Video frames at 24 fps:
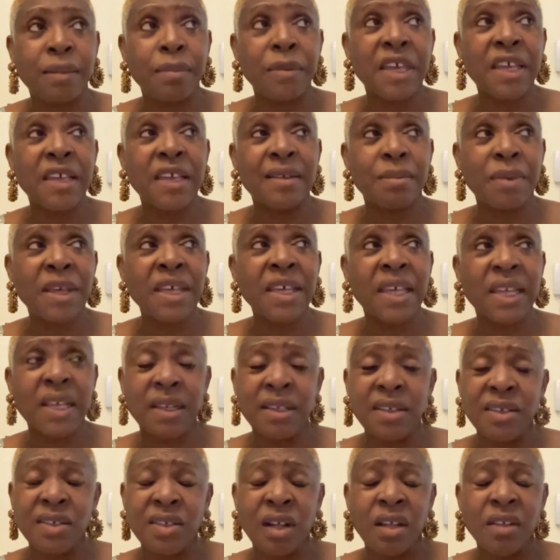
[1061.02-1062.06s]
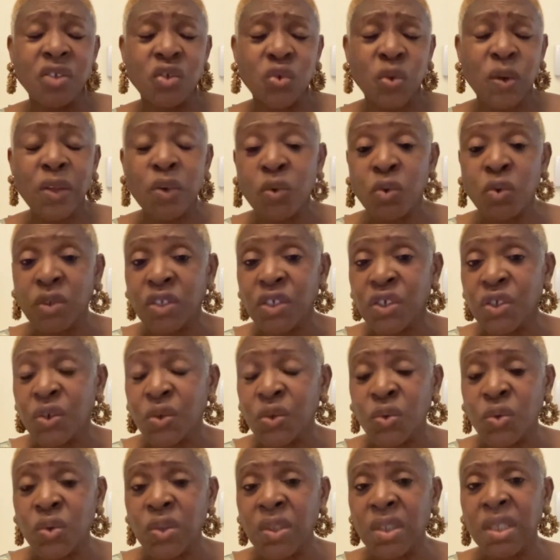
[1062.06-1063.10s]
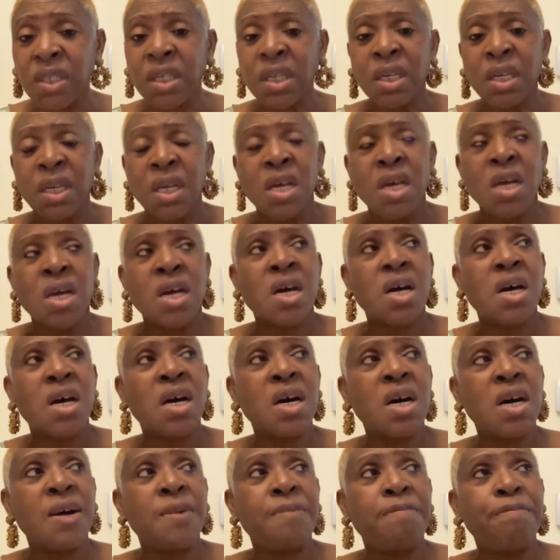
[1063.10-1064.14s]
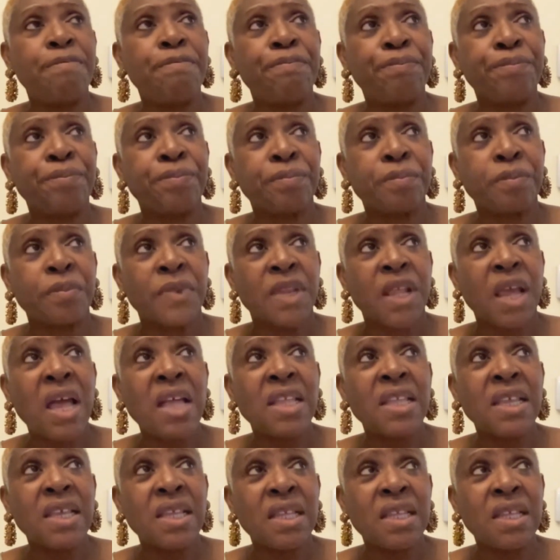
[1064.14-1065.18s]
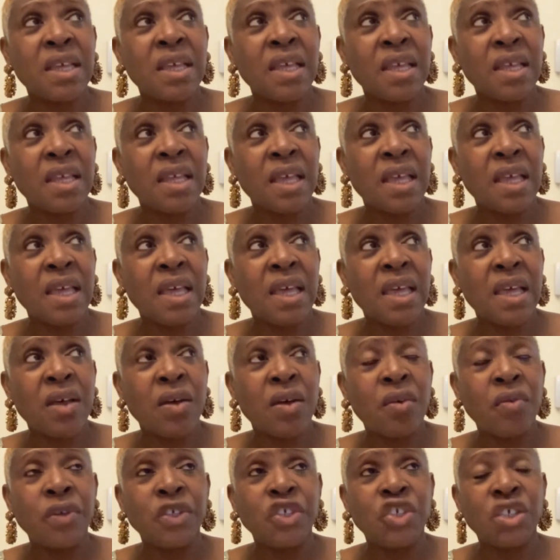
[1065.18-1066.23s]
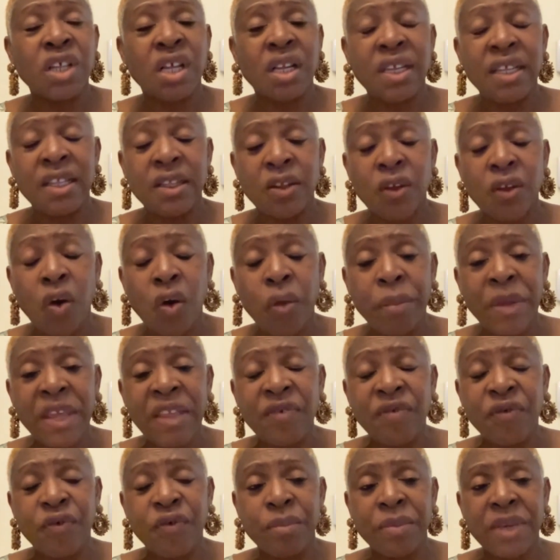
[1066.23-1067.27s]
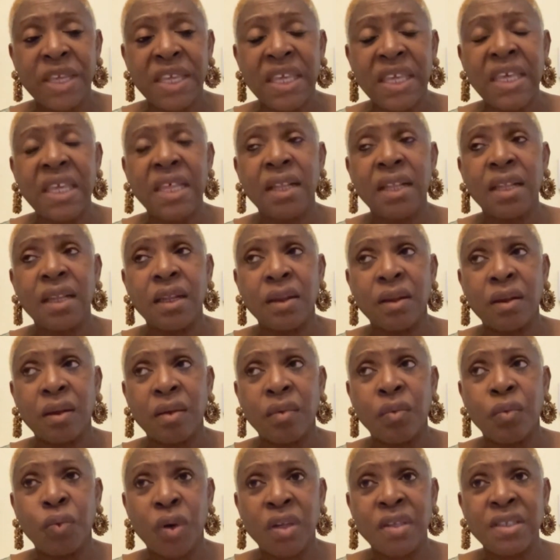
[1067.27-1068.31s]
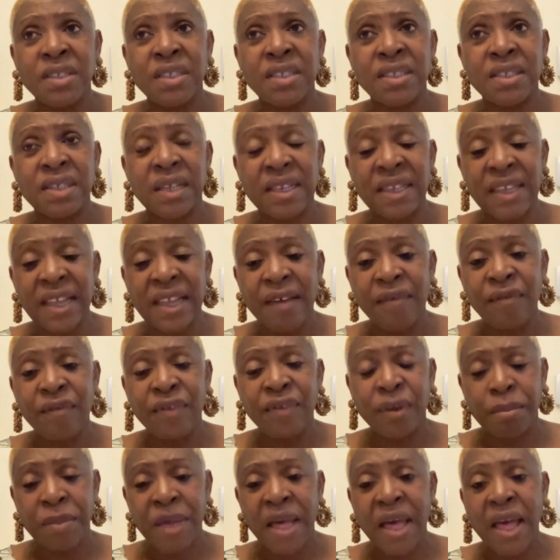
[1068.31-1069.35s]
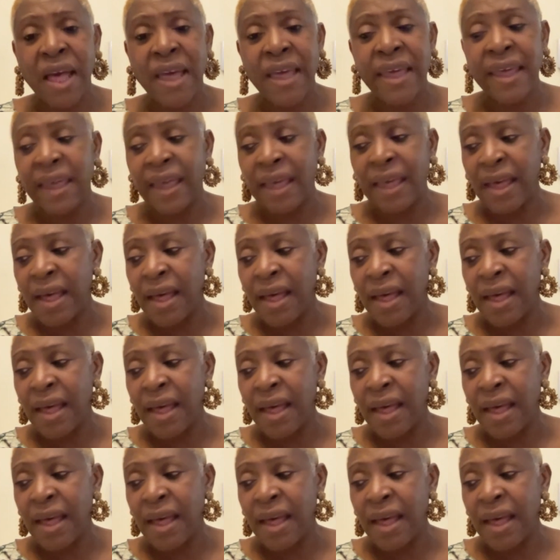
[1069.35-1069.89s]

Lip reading: because McGill is also an old school. And the original endowment for McGill was left by